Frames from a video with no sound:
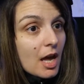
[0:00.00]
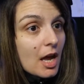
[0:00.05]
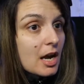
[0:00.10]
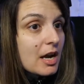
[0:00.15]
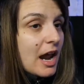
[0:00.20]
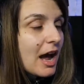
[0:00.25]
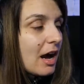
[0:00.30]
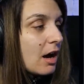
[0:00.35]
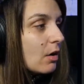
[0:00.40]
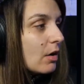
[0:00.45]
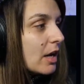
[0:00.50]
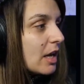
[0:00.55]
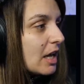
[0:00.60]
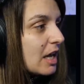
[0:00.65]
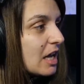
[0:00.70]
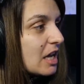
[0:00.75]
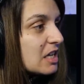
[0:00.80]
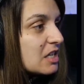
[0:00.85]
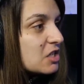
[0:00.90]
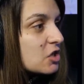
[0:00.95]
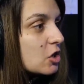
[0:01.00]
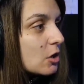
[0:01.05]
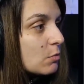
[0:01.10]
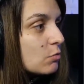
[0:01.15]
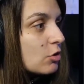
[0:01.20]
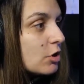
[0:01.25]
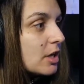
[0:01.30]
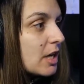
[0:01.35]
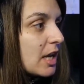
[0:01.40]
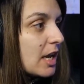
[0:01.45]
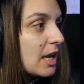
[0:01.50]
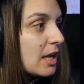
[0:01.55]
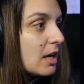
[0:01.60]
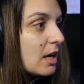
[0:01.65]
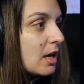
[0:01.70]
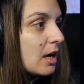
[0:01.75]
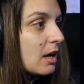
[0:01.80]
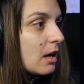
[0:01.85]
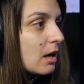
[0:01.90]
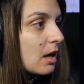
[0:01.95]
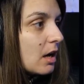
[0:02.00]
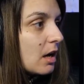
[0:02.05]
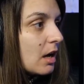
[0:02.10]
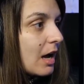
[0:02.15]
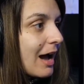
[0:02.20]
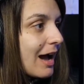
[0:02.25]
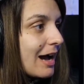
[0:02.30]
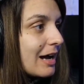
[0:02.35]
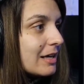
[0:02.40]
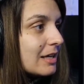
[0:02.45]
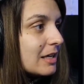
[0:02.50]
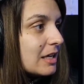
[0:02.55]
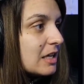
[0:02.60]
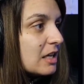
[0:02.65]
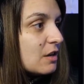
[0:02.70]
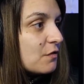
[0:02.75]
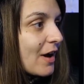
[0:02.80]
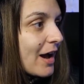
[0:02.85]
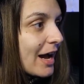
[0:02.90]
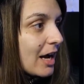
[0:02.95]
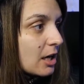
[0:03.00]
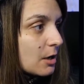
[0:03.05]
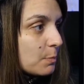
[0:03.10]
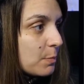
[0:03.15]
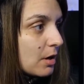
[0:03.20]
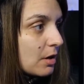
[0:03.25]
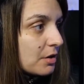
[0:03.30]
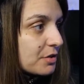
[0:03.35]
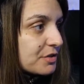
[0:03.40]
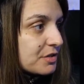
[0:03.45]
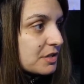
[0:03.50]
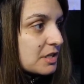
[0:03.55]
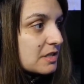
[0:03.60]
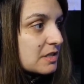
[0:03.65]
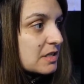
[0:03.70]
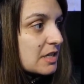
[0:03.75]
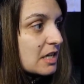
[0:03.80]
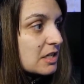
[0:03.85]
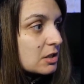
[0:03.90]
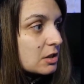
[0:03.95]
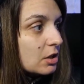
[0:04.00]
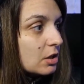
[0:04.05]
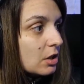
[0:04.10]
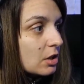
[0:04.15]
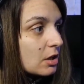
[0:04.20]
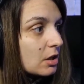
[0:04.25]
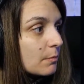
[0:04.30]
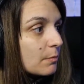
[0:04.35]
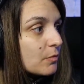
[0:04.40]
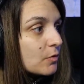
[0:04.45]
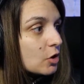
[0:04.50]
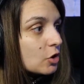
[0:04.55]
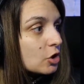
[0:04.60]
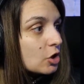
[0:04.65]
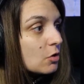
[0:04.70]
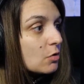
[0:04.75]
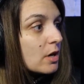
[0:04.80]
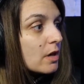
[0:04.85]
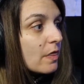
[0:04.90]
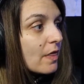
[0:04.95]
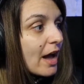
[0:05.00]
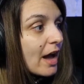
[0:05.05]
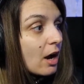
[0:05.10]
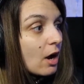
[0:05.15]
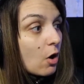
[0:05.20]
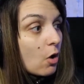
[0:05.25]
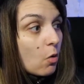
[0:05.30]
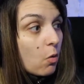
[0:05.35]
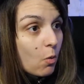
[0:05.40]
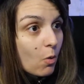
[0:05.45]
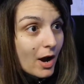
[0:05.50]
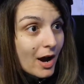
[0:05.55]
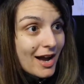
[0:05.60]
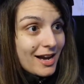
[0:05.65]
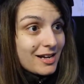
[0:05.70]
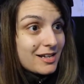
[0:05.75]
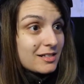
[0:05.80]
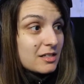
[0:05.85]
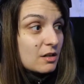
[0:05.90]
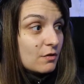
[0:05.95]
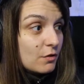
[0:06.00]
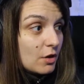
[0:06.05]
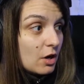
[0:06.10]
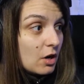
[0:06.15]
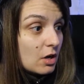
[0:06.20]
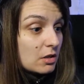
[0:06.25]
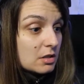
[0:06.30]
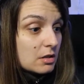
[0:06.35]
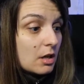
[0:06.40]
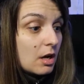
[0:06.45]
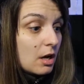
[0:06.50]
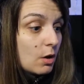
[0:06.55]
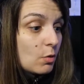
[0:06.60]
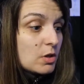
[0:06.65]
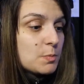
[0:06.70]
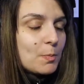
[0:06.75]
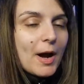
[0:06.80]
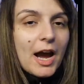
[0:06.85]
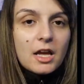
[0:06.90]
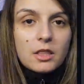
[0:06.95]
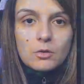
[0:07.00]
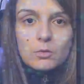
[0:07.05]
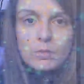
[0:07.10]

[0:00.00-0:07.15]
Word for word: Now, here's someone here at Eve Akpos that says, look, you and that quack divorce lawyer, which, by the